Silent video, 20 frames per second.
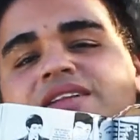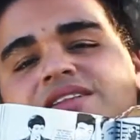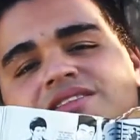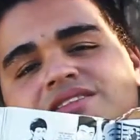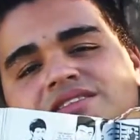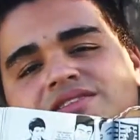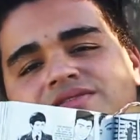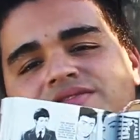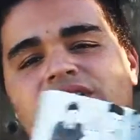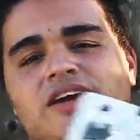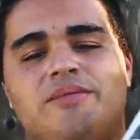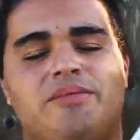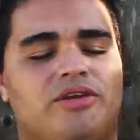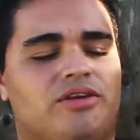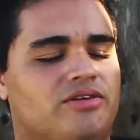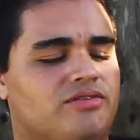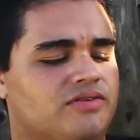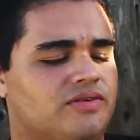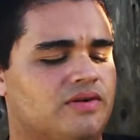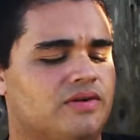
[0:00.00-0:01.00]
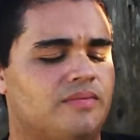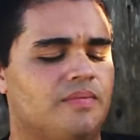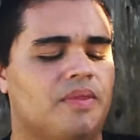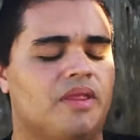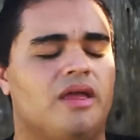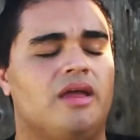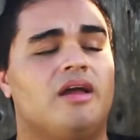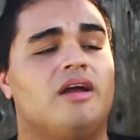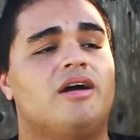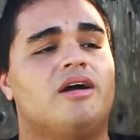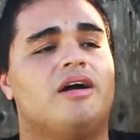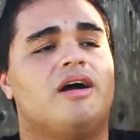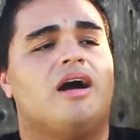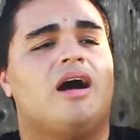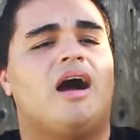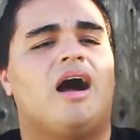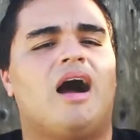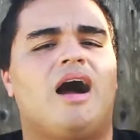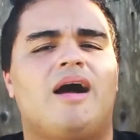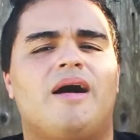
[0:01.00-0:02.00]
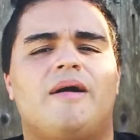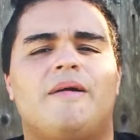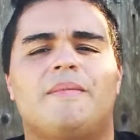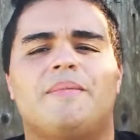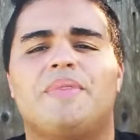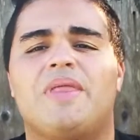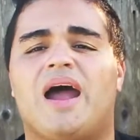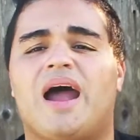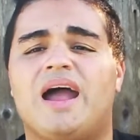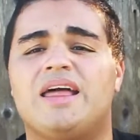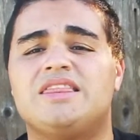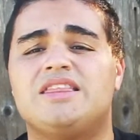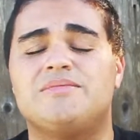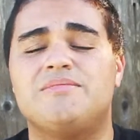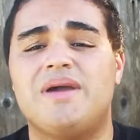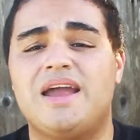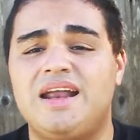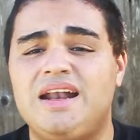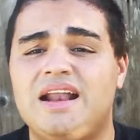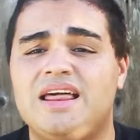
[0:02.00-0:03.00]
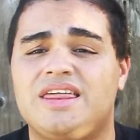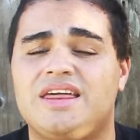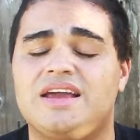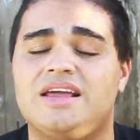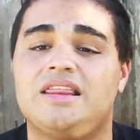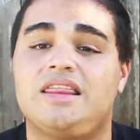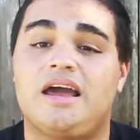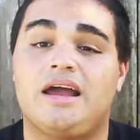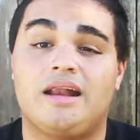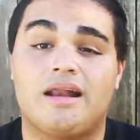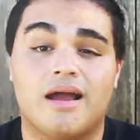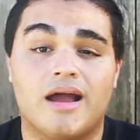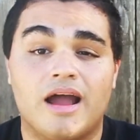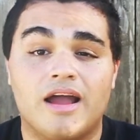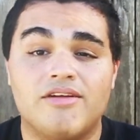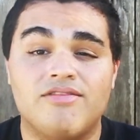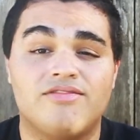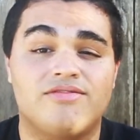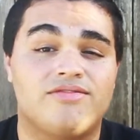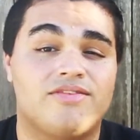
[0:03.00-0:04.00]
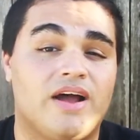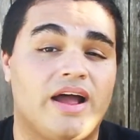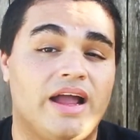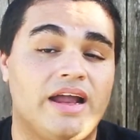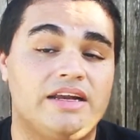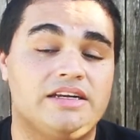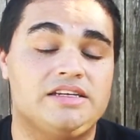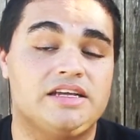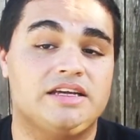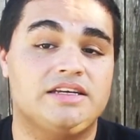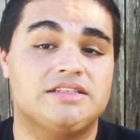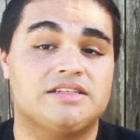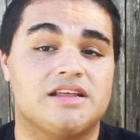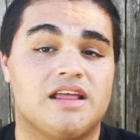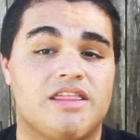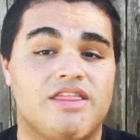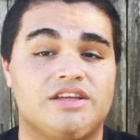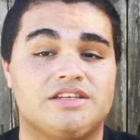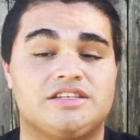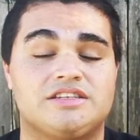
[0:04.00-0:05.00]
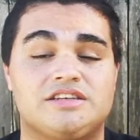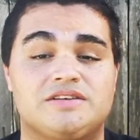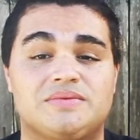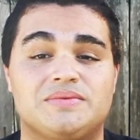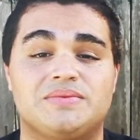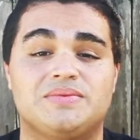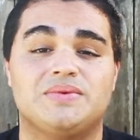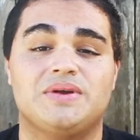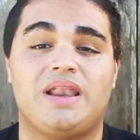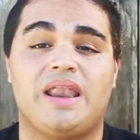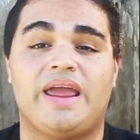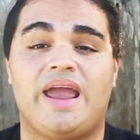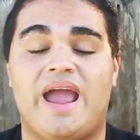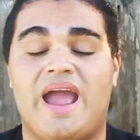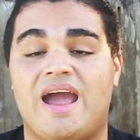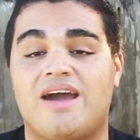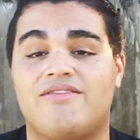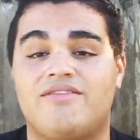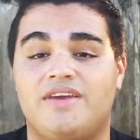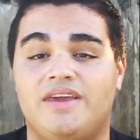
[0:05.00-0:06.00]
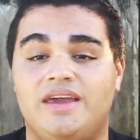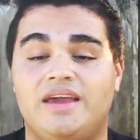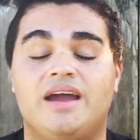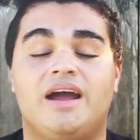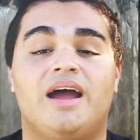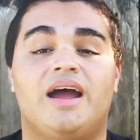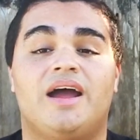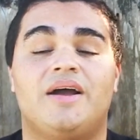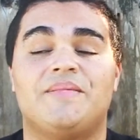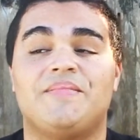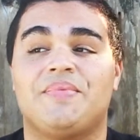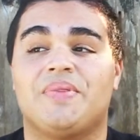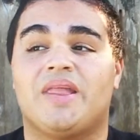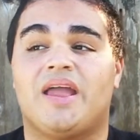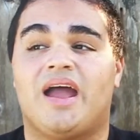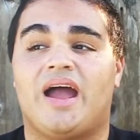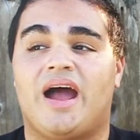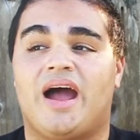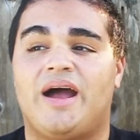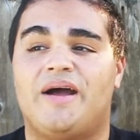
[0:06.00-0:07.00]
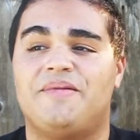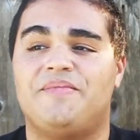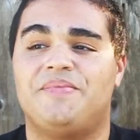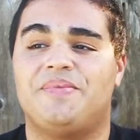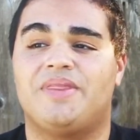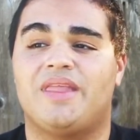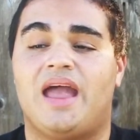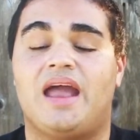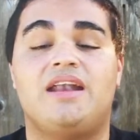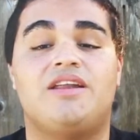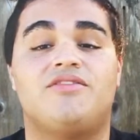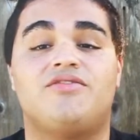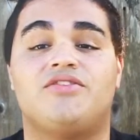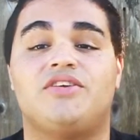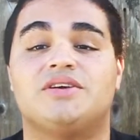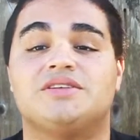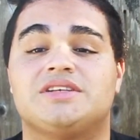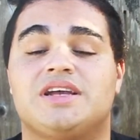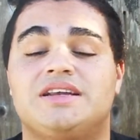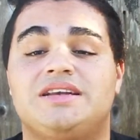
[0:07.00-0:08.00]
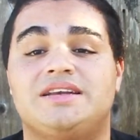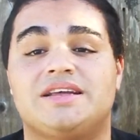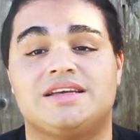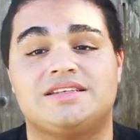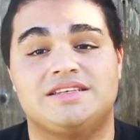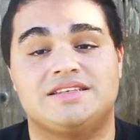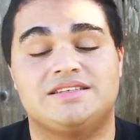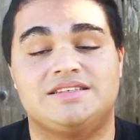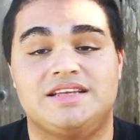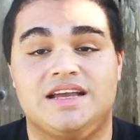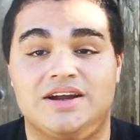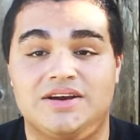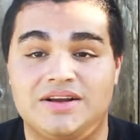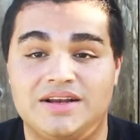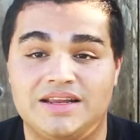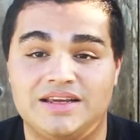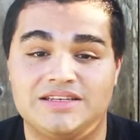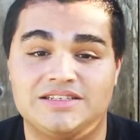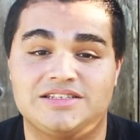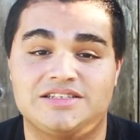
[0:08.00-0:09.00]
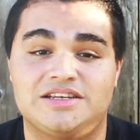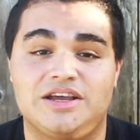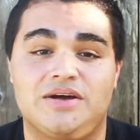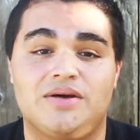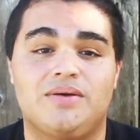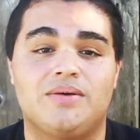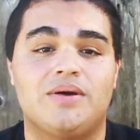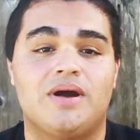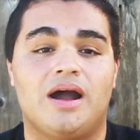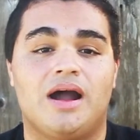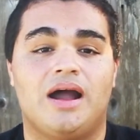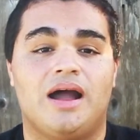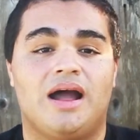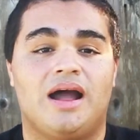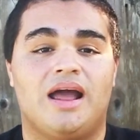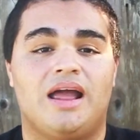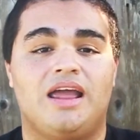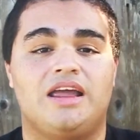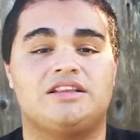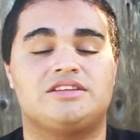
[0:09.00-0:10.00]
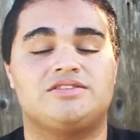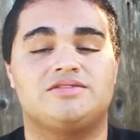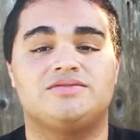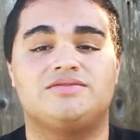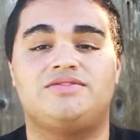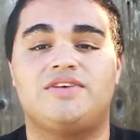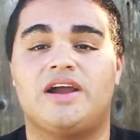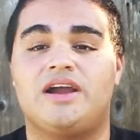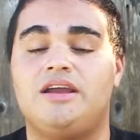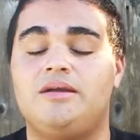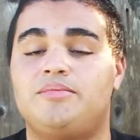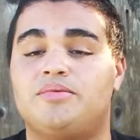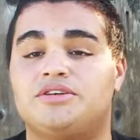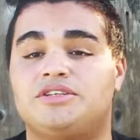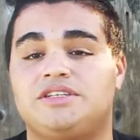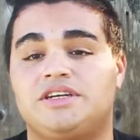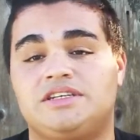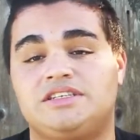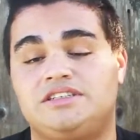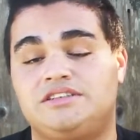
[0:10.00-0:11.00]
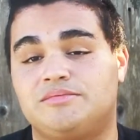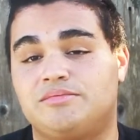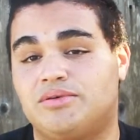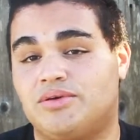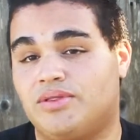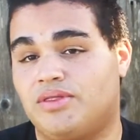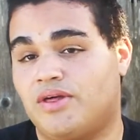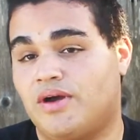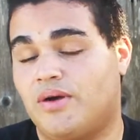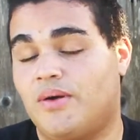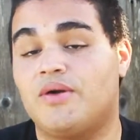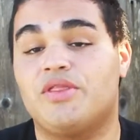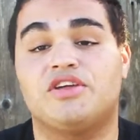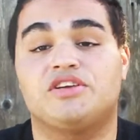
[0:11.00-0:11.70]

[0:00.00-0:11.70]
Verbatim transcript: It's still very beautiful. The main thing that I find is this is really heavy, and it feels unnecessarily so. It's very predictable, though.